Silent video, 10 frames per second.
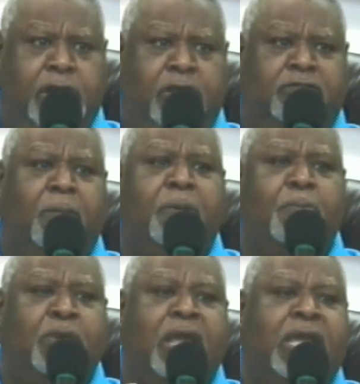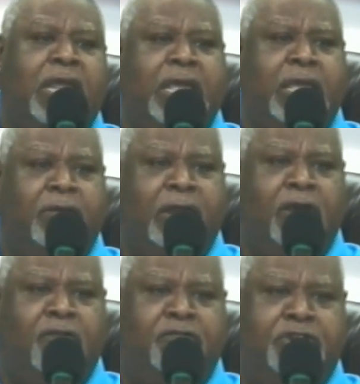Some people, when they get healed, they
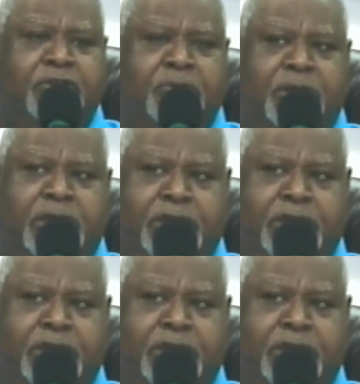overdo it.